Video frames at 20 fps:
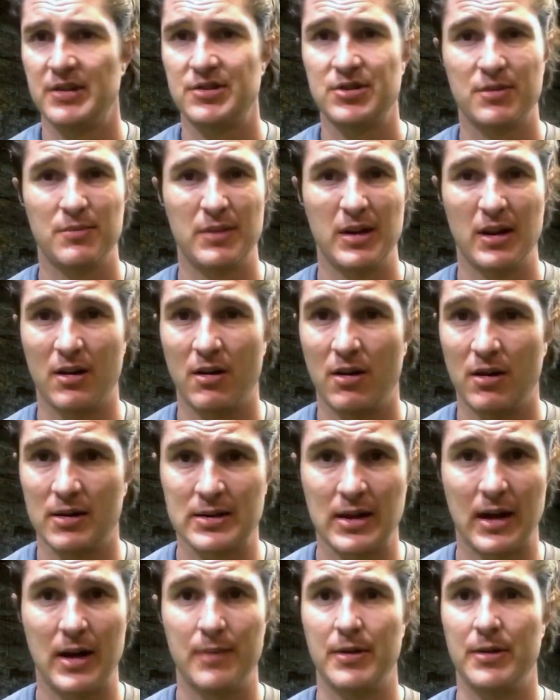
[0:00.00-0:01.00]
It took me a long
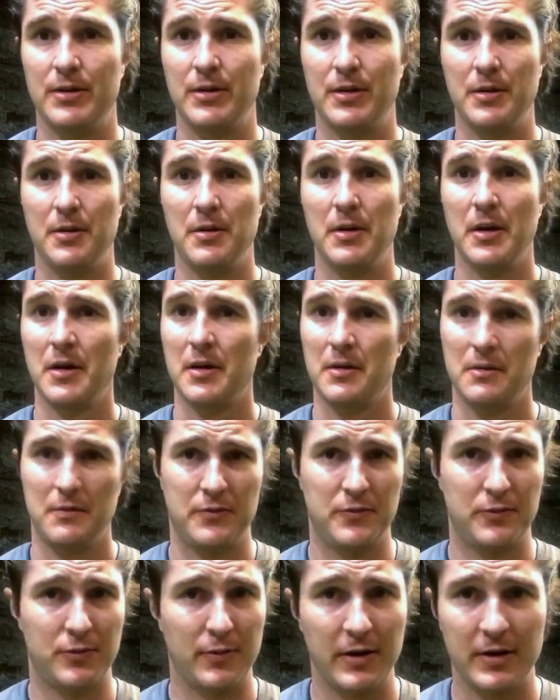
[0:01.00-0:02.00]
time to do. It
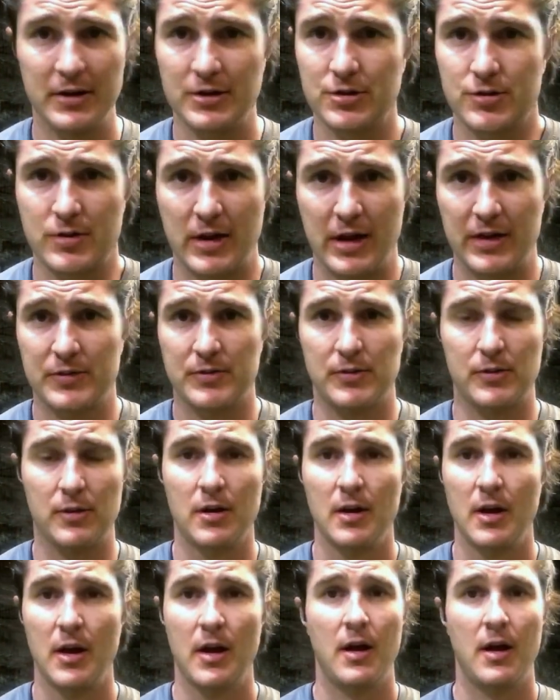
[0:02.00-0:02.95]
was really stressful.